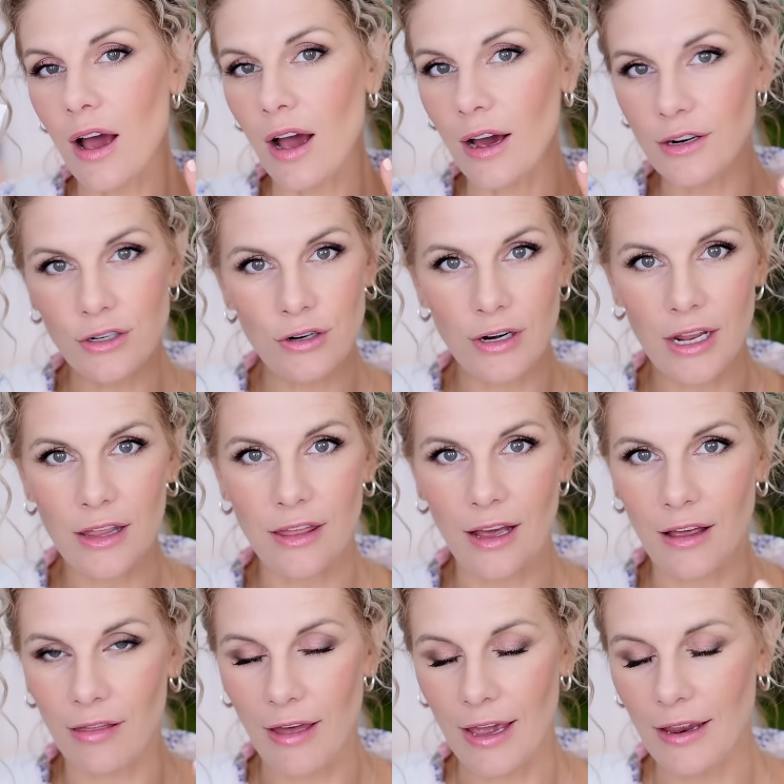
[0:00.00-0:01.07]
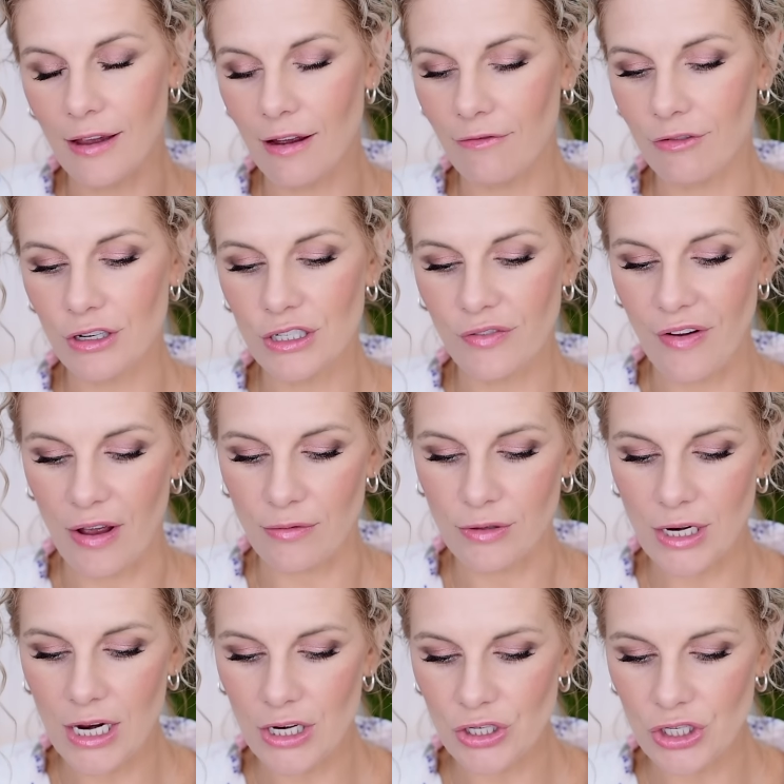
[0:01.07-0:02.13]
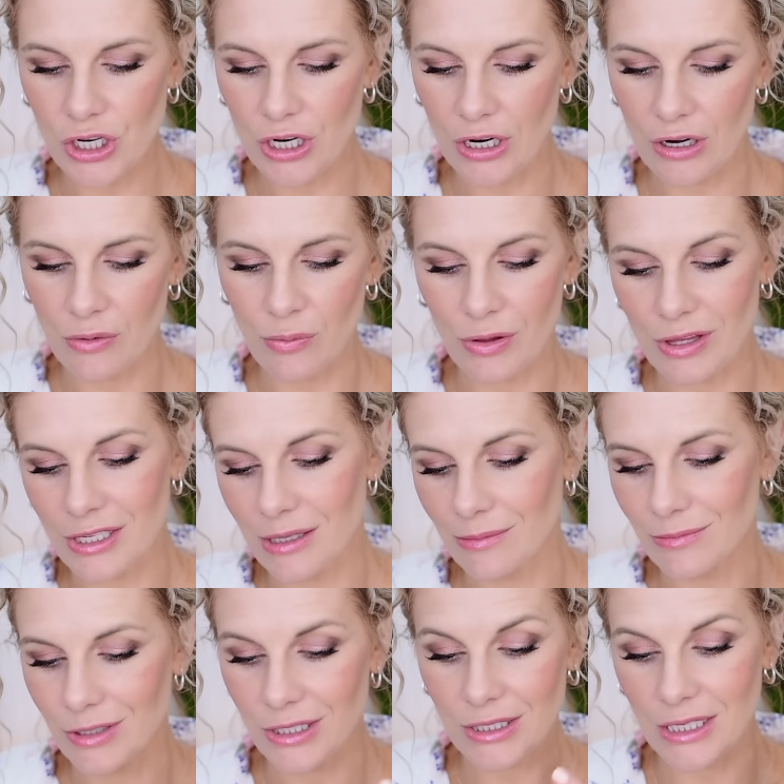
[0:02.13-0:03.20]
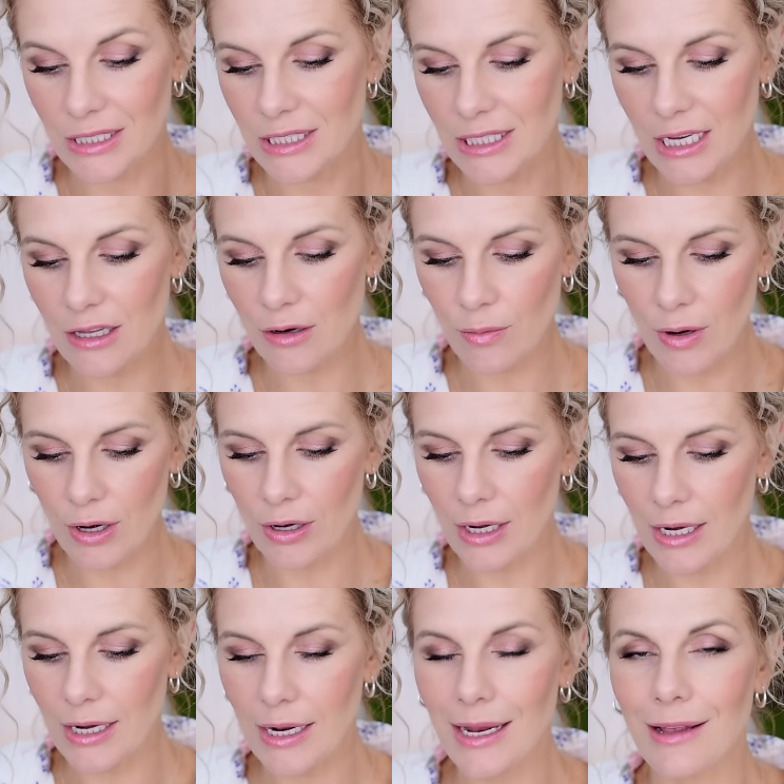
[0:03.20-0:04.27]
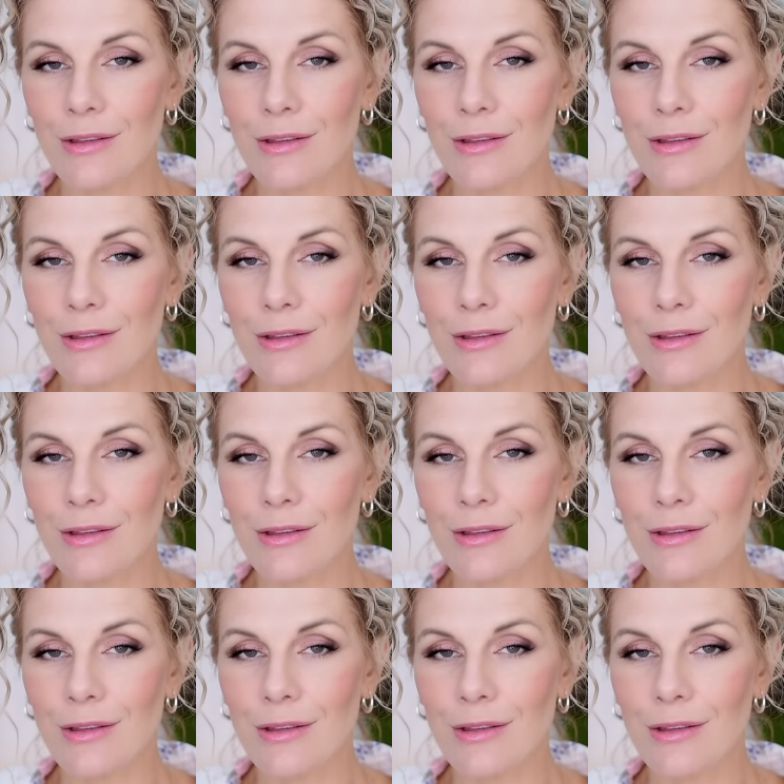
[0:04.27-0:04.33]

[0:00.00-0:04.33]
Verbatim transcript: underneath like a light coverage foundation with some just concealer where you need it.